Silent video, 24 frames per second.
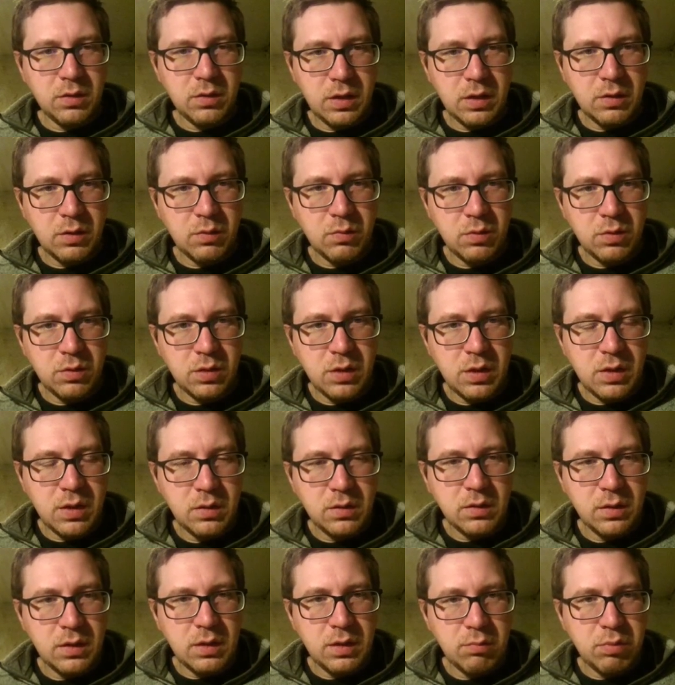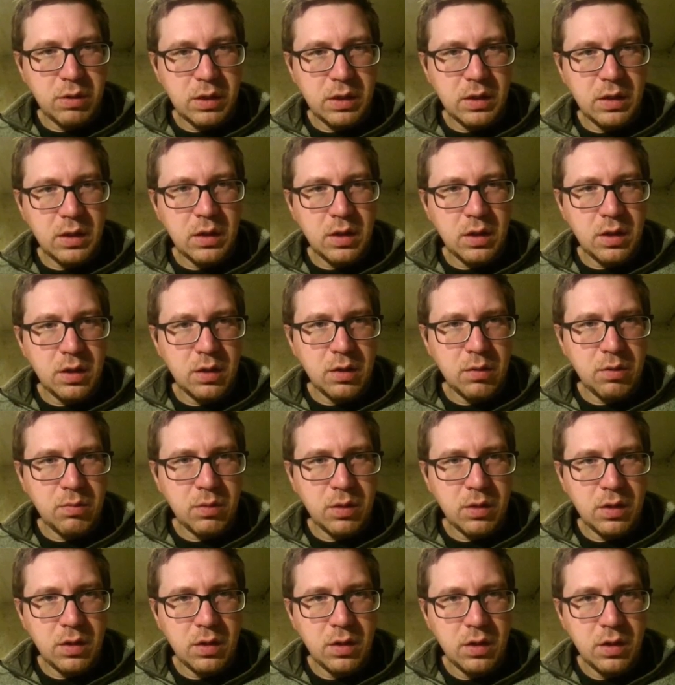like really nitpicky here,
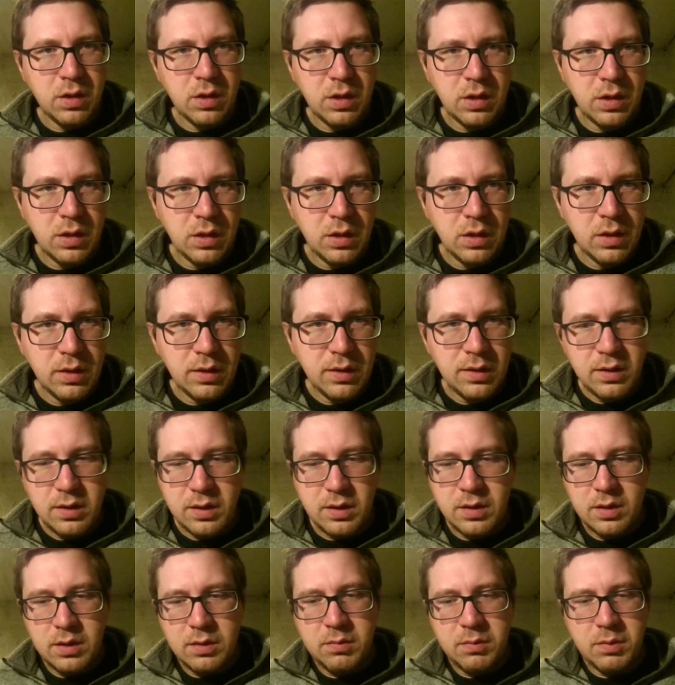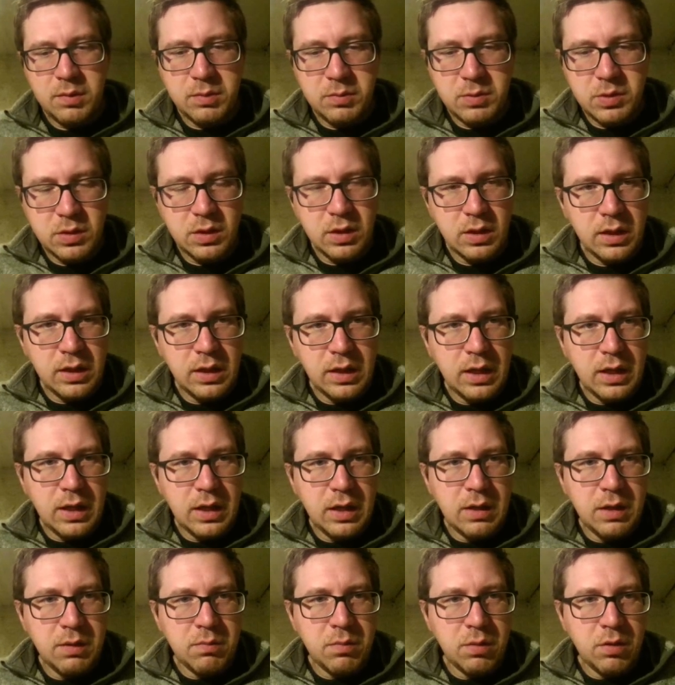but I'm just going to add
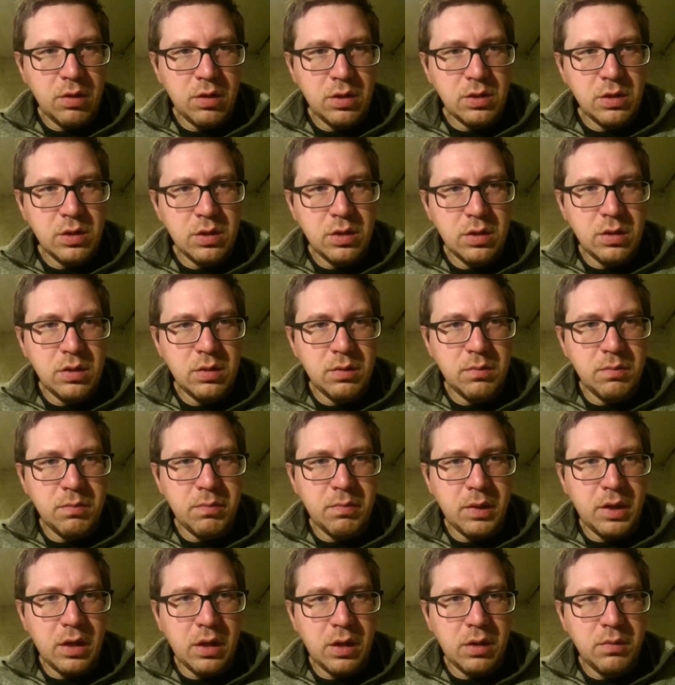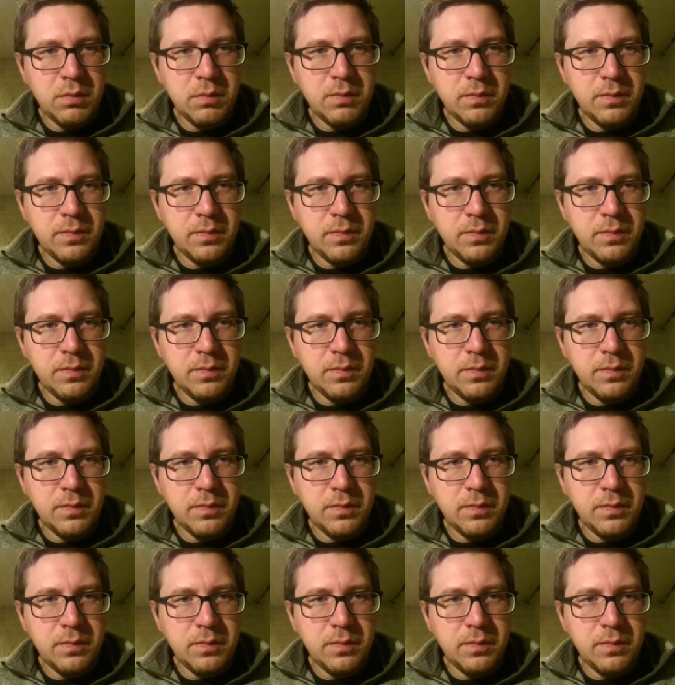a margin bottom.